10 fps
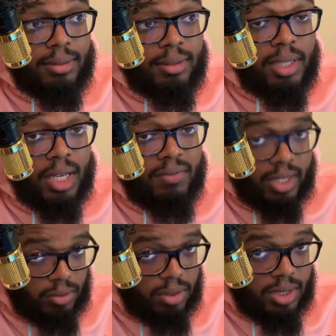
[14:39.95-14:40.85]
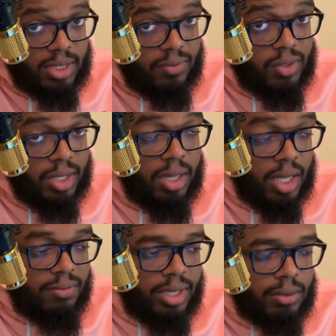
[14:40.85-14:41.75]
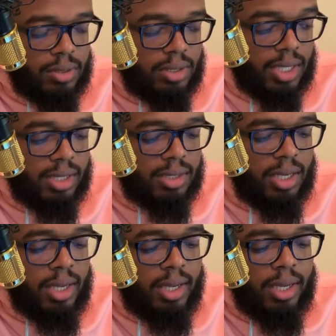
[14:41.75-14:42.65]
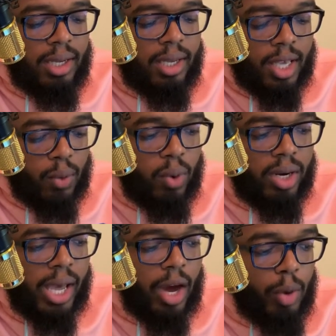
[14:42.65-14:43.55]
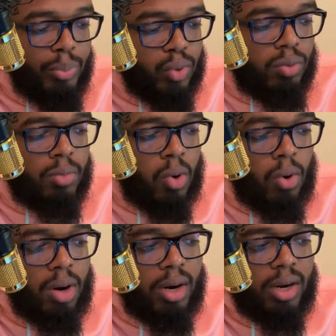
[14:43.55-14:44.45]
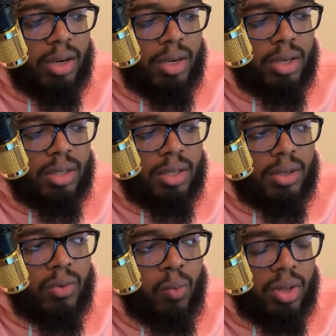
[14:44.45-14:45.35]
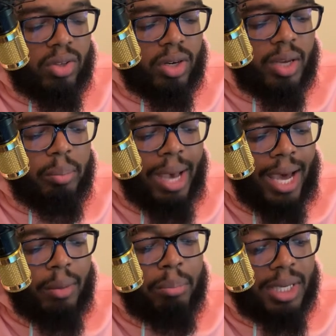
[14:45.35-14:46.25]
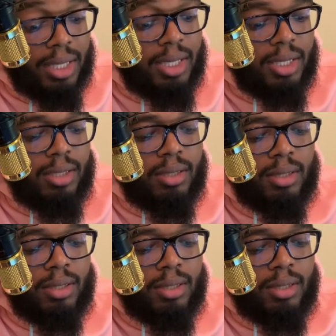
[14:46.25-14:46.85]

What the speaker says: the love languages test, if you did the love languages test, it would help you more with your compatibility